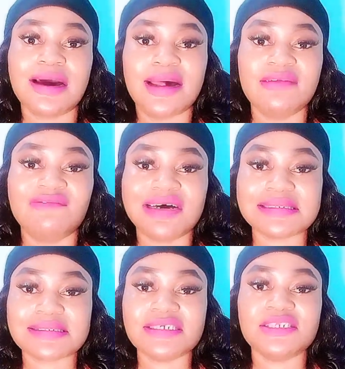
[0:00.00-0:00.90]
And
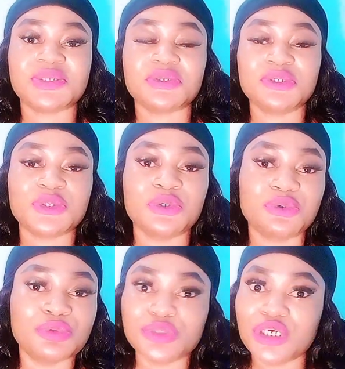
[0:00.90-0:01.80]
Vaseline is also
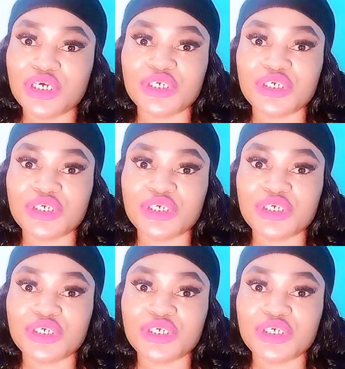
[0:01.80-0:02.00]
good.